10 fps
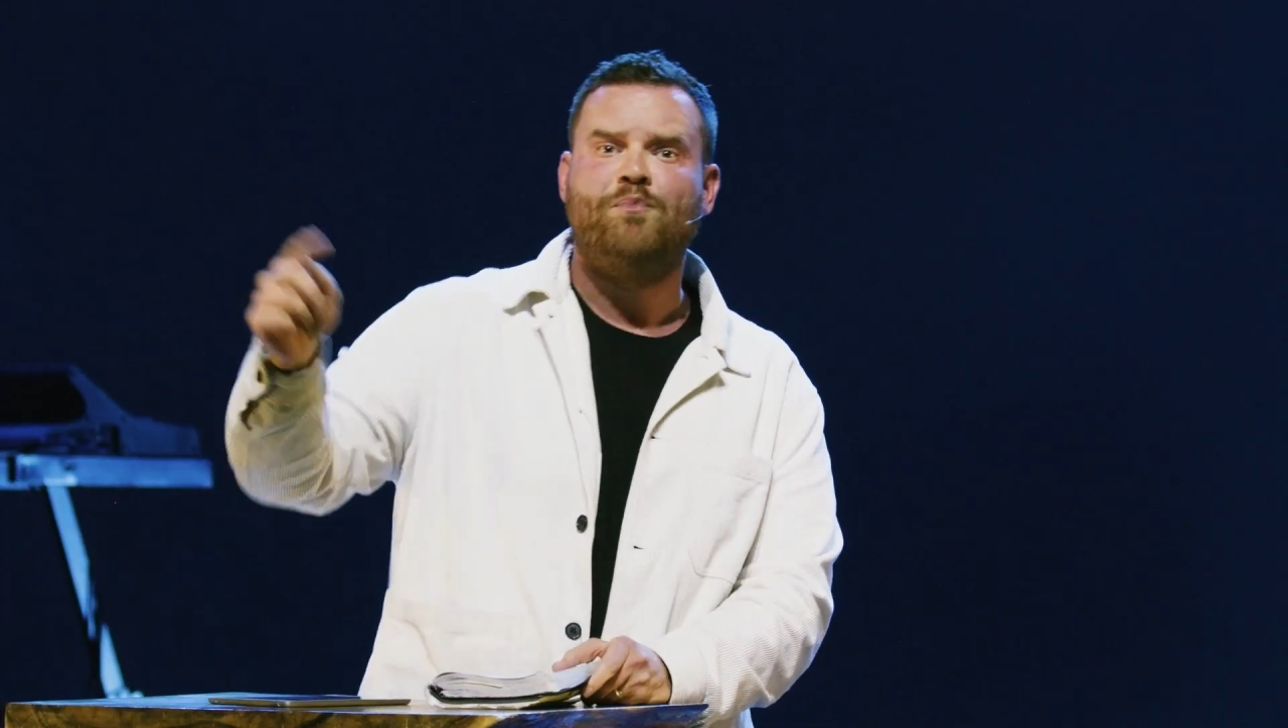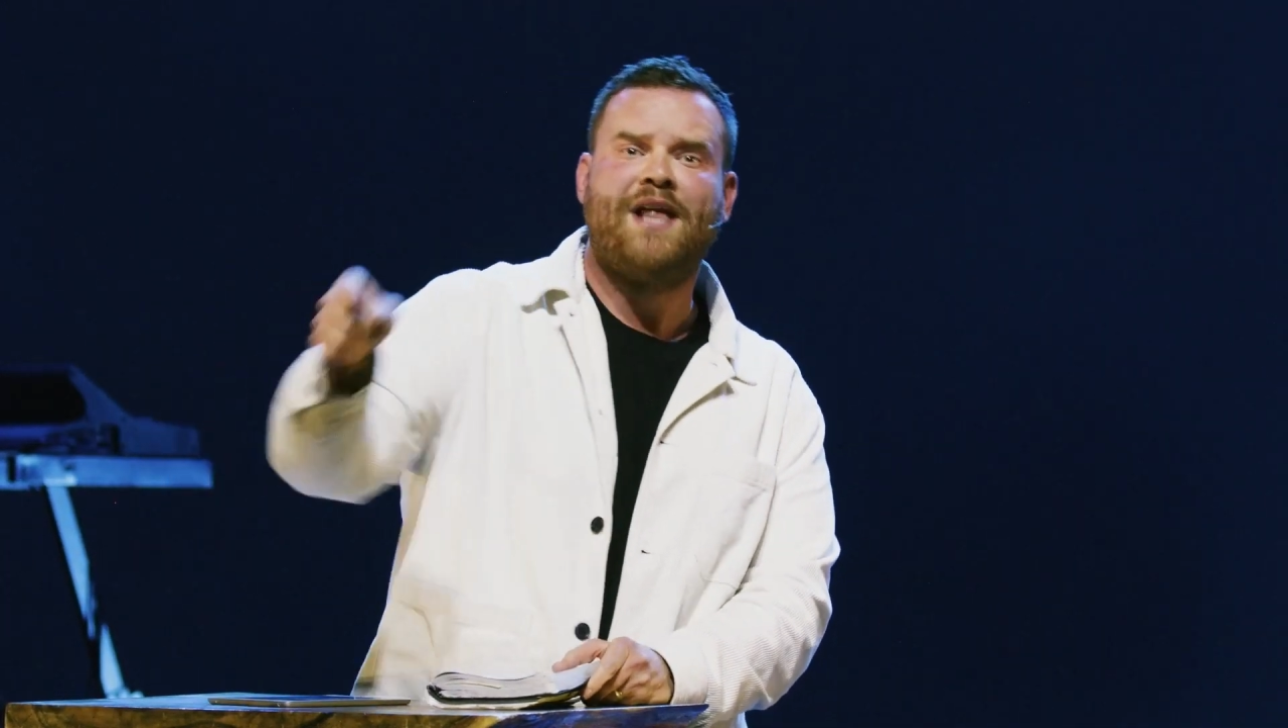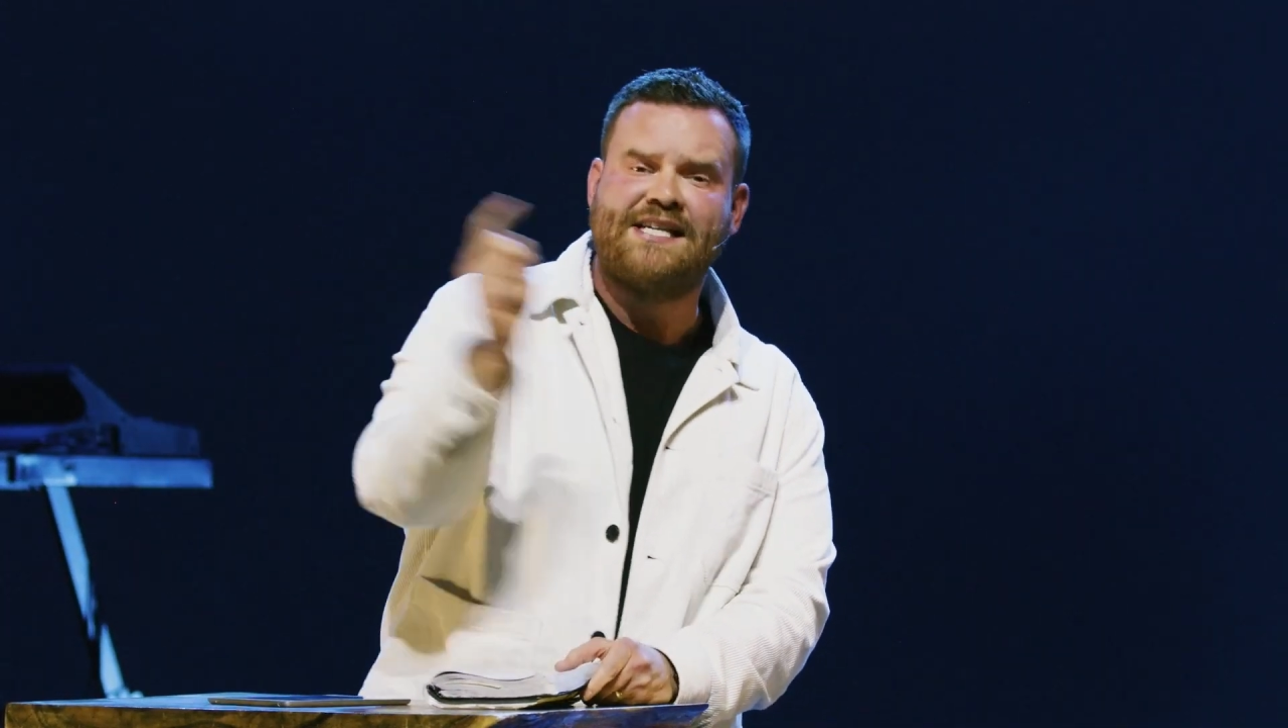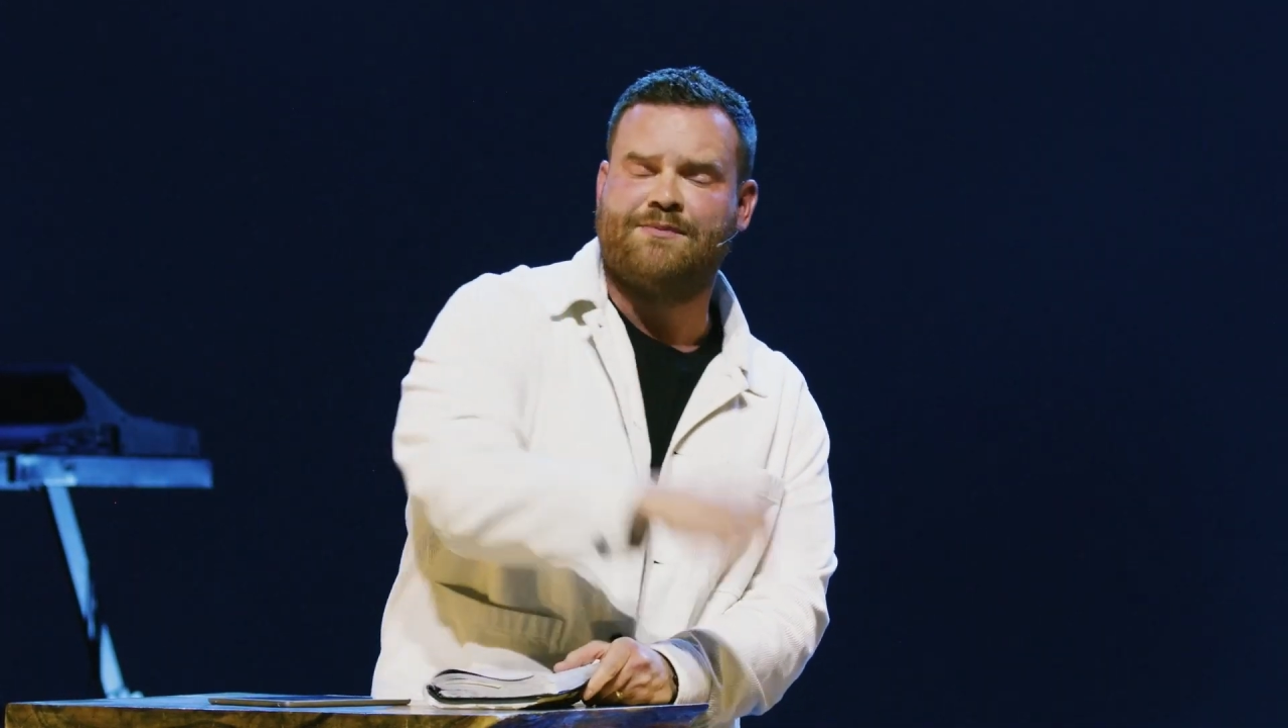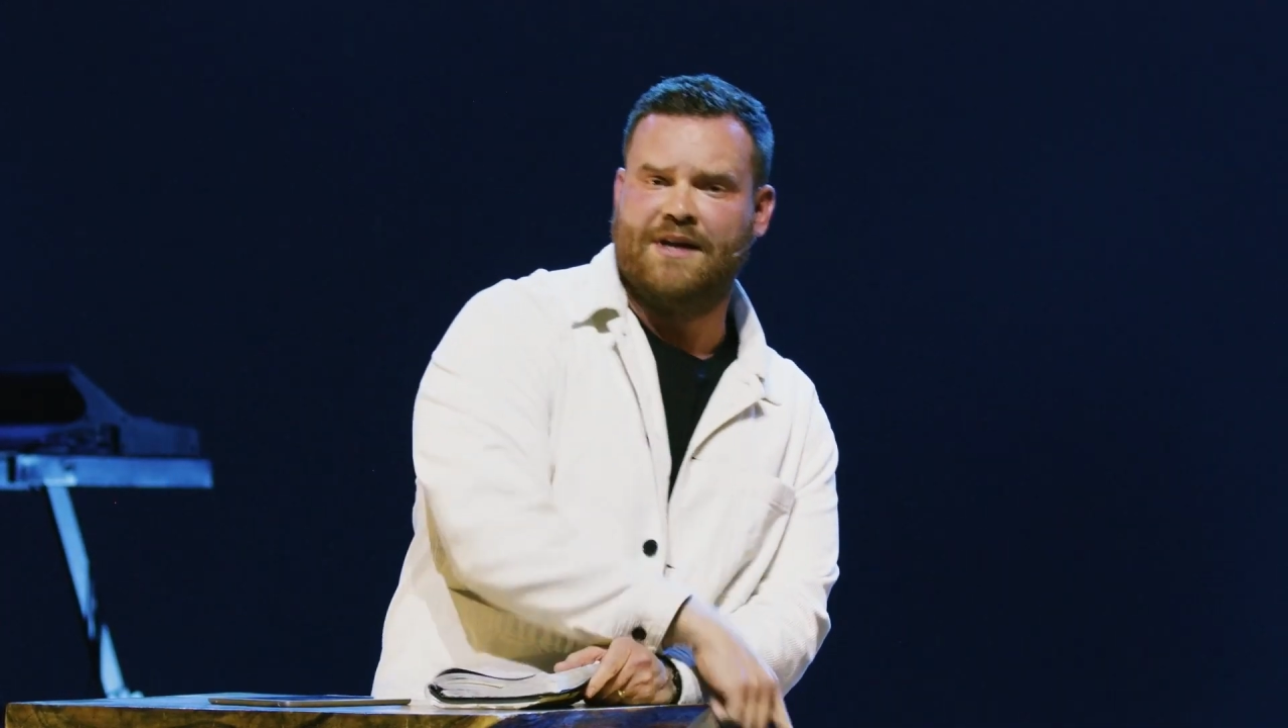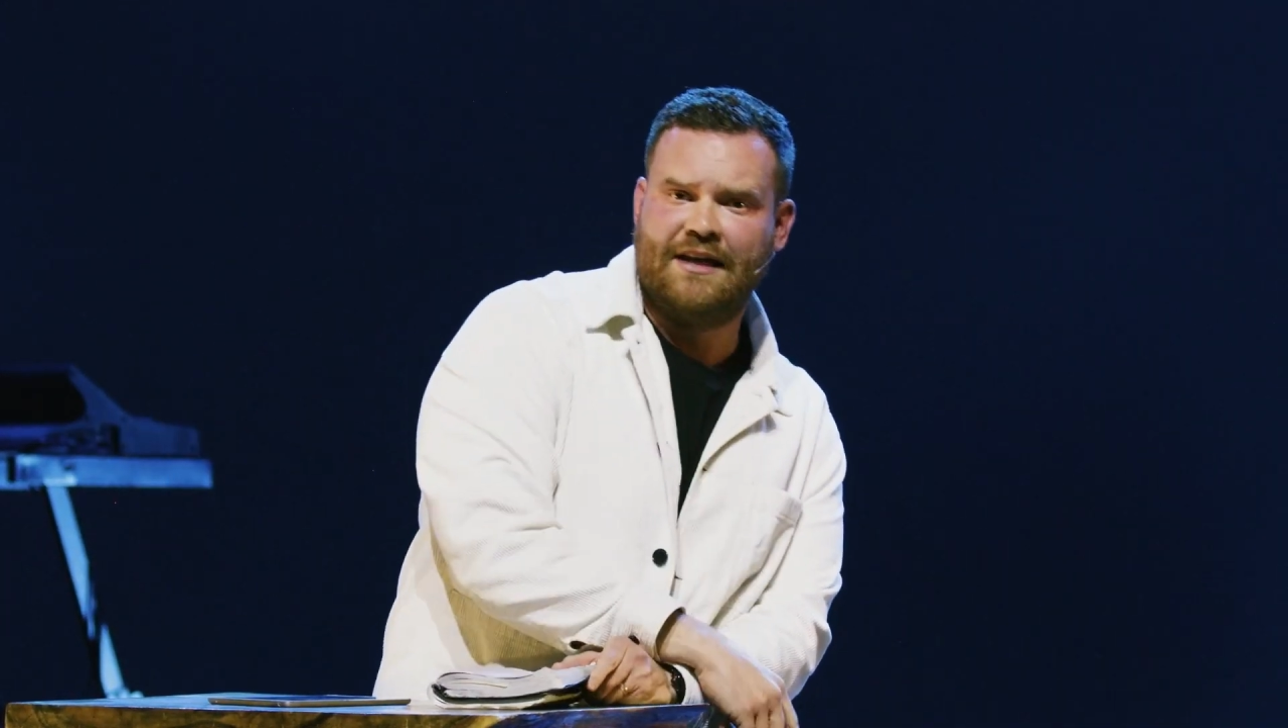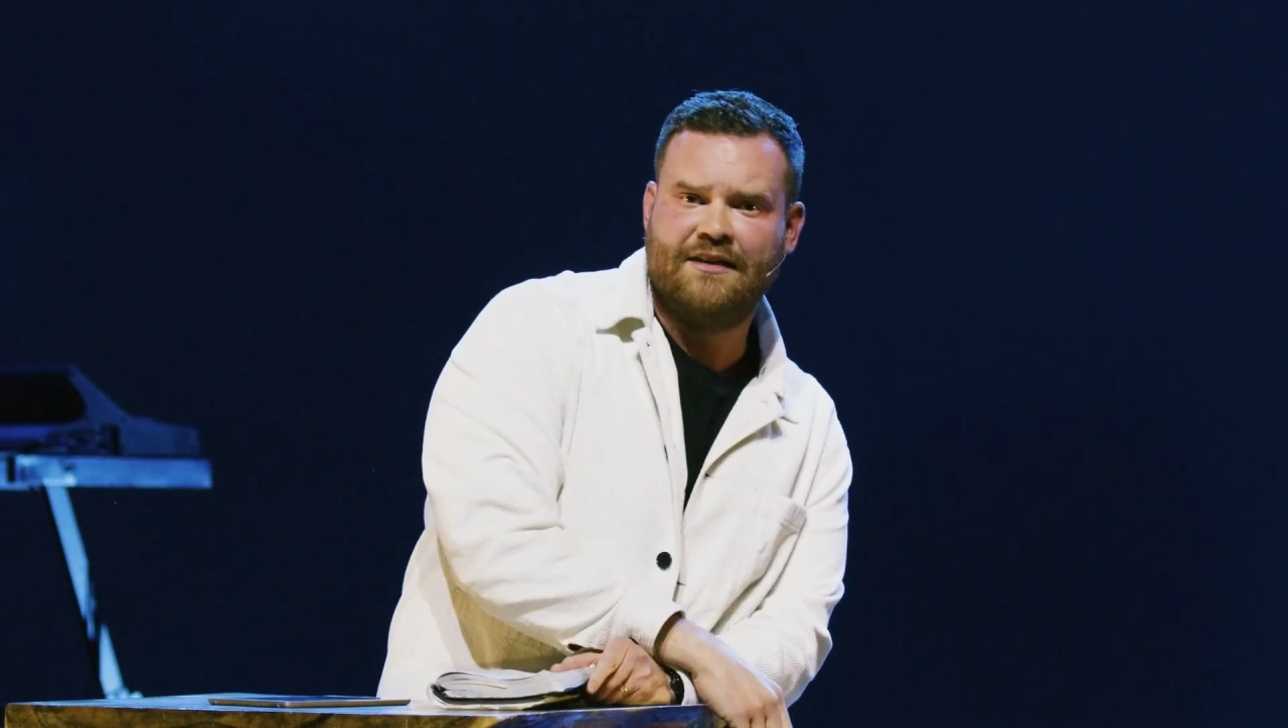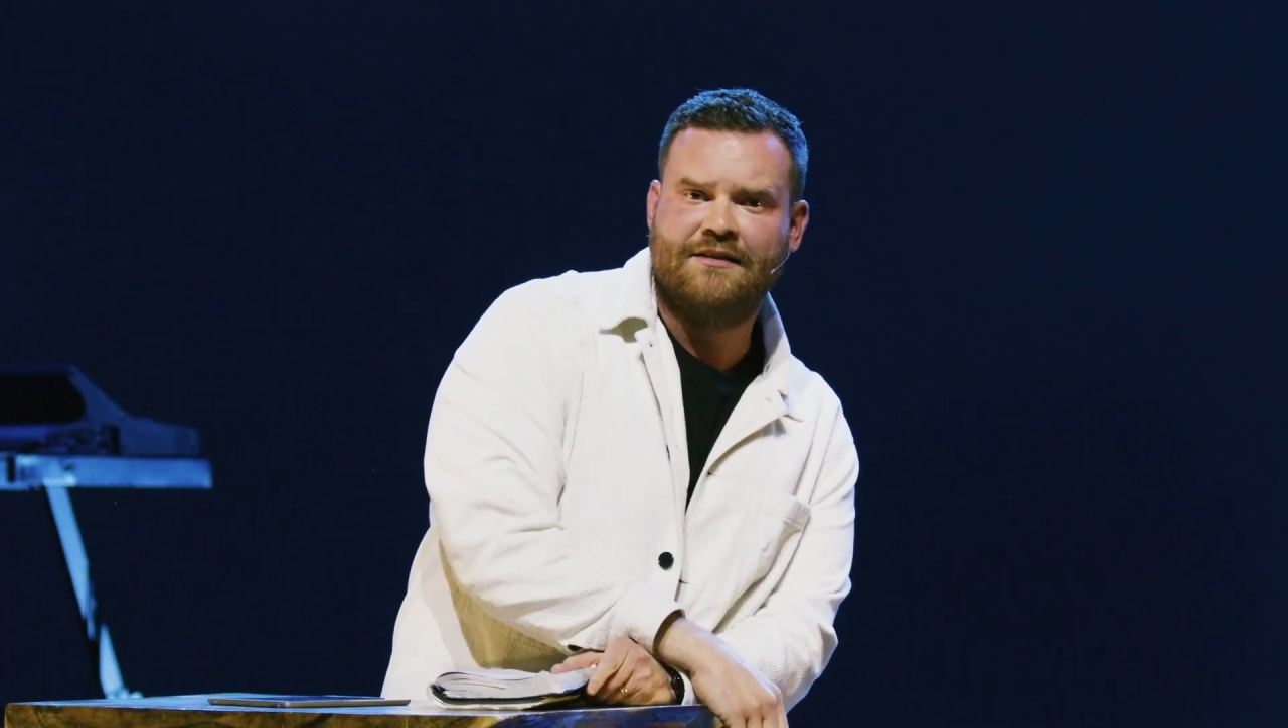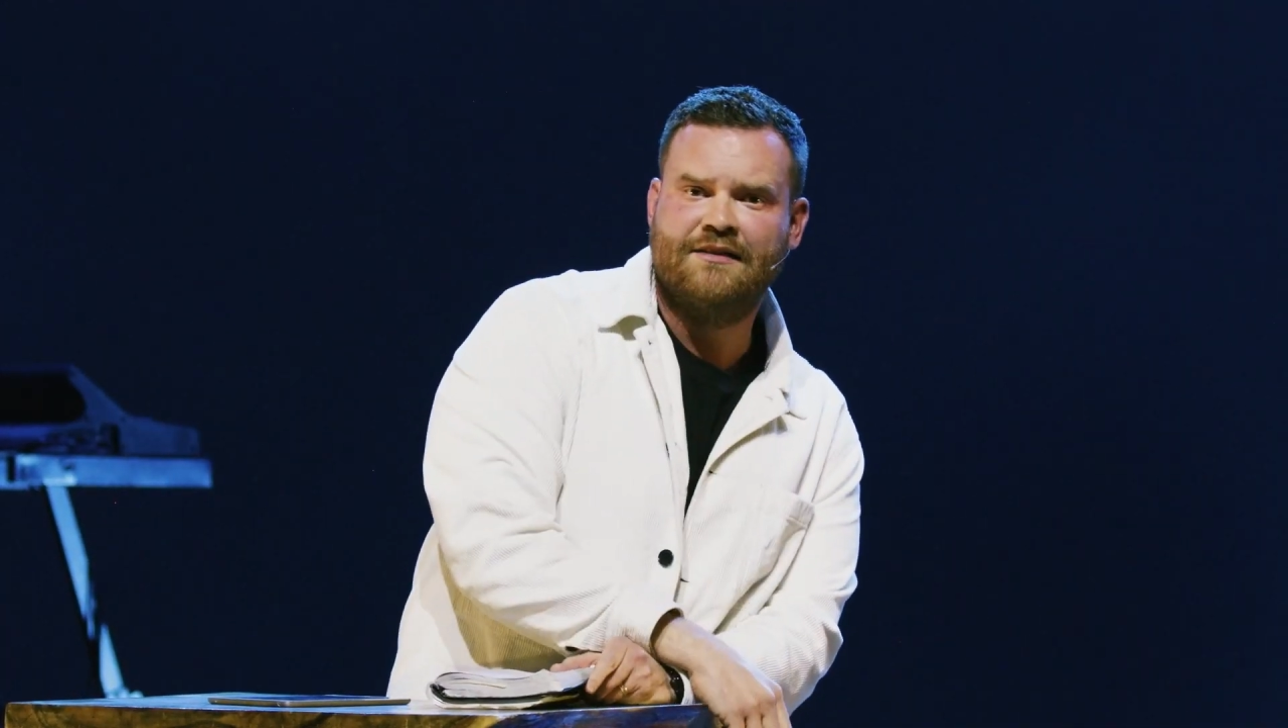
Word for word: bless me?